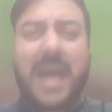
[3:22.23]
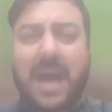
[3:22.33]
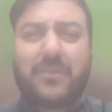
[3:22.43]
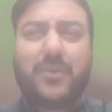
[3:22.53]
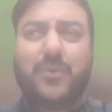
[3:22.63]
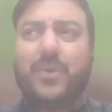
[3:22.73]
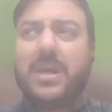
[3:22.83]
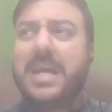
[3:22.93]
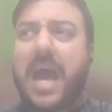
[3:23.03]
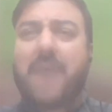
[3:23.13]
Have you
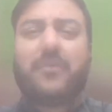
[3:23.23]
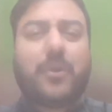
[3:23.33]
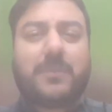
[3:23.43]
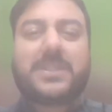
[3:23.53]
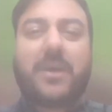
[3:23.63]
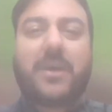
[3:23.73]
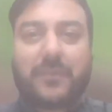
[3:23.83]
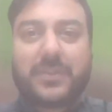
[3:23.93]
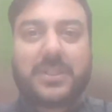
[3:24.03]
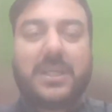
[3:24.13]

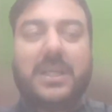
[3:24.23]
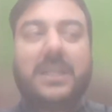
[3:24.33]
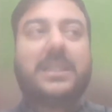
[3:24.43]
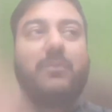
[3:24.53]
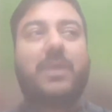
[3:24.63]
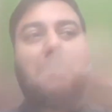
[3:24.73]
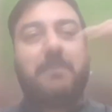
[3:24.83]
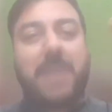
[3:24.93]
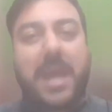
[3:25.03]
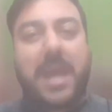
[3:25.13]
observed that when a
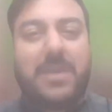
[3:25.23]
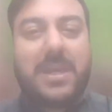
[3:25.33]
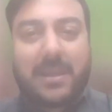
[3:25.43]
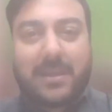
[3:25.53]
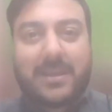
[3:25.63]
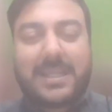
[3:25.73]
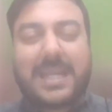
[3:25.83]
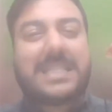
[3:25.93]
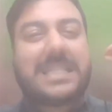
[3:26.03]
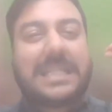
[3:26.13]
baby
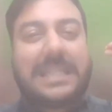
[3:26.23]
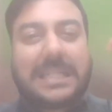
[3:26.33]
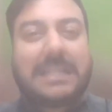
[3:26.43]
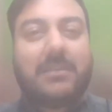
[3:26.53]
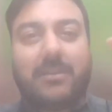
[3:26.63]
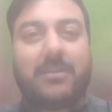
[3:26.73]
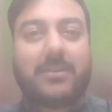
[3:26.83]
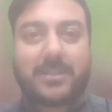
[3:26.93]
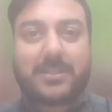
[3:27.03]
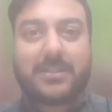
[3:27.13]
gets a little
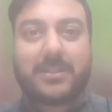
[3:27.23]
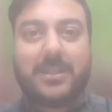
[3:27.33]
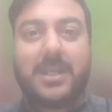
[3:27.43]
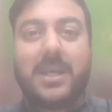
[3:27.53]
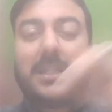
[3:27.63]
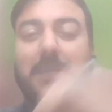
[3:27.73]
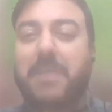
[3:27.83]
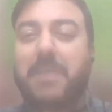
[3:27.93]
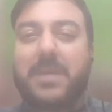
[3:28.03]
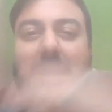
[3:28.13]
hurt, the
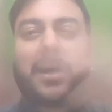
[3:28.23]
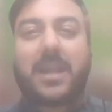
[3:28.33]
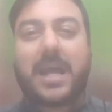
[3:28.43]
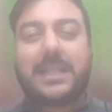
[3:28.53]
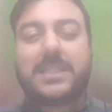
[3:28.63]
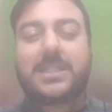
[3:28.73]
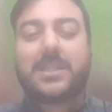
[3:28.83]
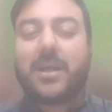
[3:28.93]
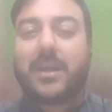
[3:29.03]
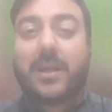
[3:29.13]
baby cries
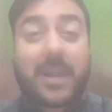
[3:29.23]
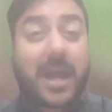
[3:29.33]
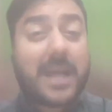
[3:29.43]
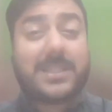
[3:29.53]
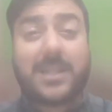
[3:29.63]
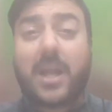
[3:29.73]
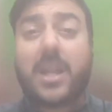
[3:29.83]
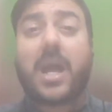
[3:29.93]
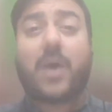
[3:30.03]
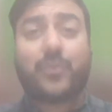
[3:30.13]

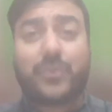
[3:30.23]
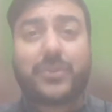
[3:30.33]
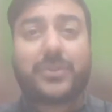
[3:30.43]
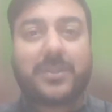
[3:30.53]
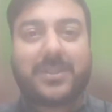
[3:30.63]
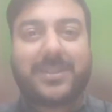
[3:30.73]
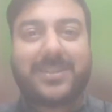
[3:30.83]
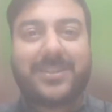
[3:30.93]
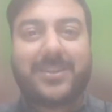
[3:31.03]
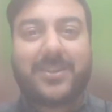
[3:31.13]
aloud,
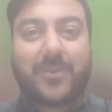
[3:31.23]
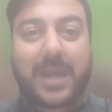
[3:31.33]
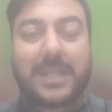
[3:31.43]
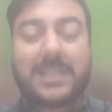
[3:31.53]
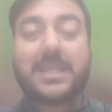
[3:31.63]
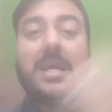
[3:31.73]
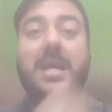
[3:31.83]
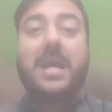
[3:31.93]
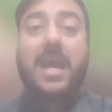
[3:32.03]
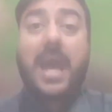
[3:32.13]
right?
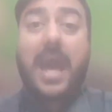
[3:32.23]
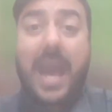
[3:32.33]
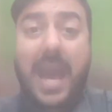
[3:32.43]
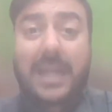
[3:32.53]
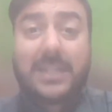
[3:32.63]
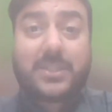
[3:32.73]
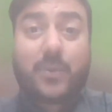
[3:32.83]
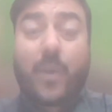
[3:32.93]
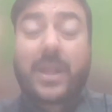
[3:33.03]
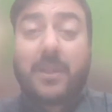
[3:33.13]
And
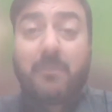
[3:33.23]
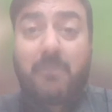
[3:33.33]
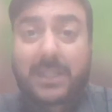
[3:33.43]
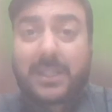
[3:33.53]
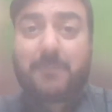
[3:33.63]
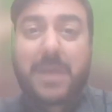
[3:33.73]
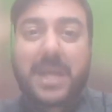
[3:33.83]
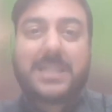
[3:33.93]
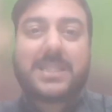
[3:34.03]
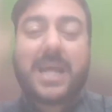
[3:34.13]
when the mother
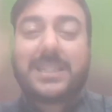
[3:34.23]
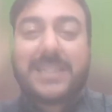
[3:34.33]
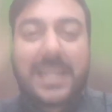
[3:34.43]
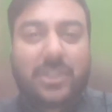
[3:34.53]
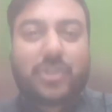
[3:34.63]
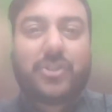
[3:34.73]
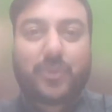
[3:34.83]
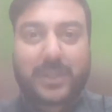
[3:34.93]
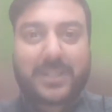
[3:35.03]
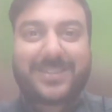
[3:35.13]
pays attention
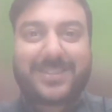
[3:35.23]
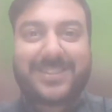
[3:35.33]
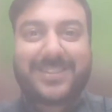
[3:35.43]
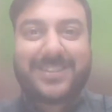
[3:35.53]
to it,